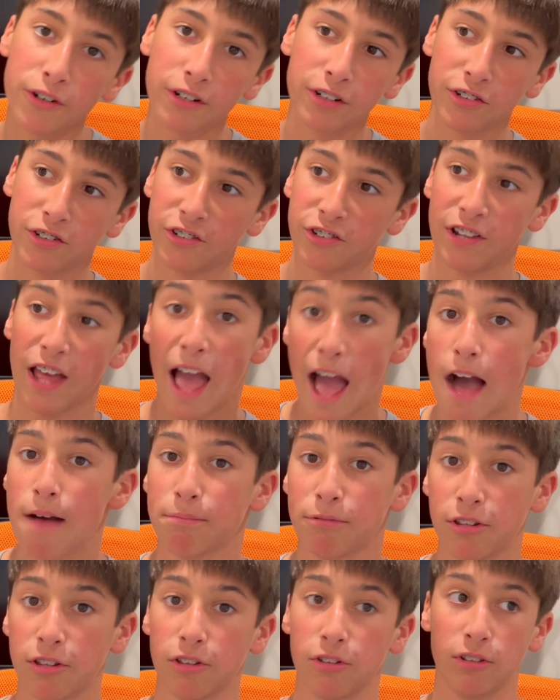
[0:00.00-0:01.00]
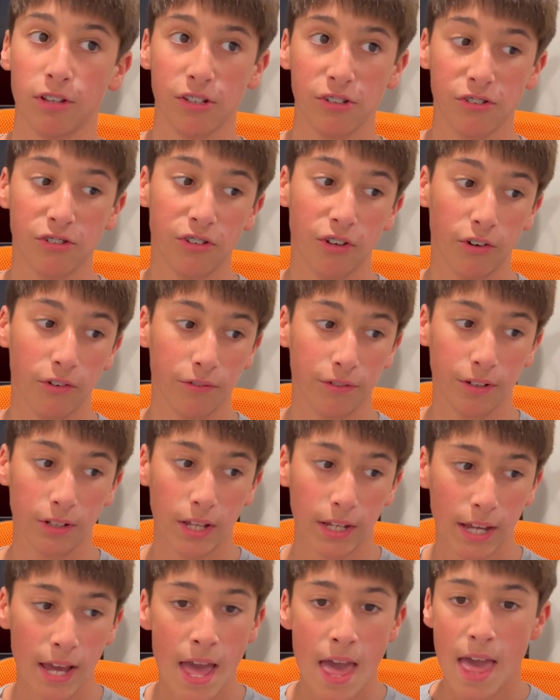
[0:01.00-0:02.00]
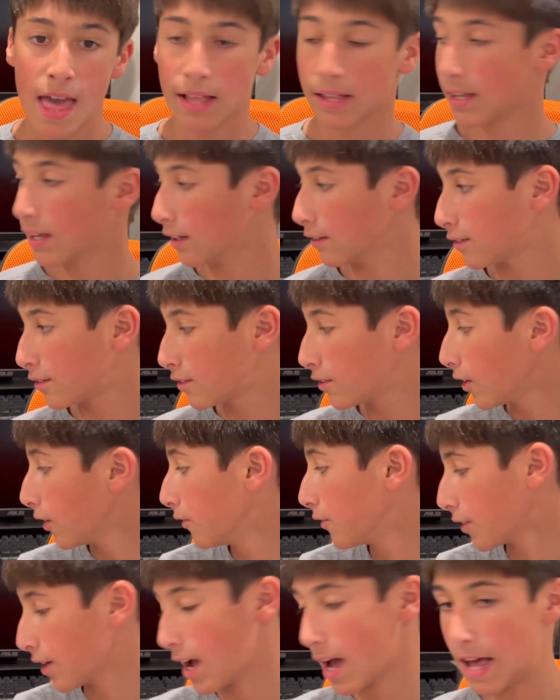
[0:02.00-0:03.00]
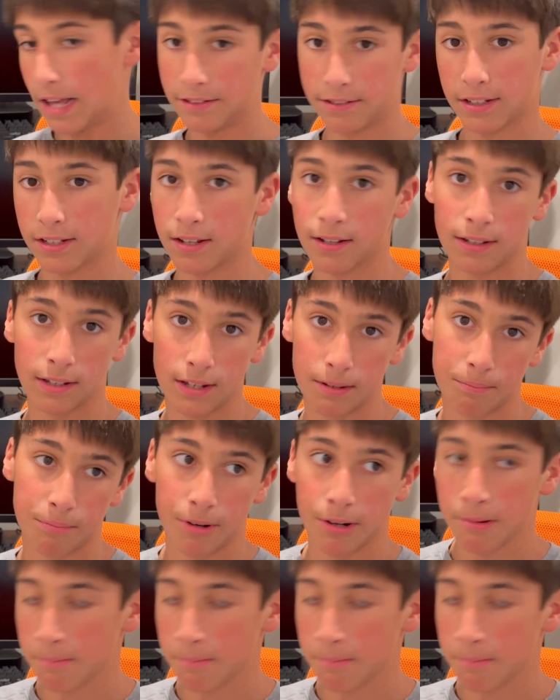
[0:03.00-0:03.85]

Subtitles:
is just absolutely silver, like as silver as it can get, pretty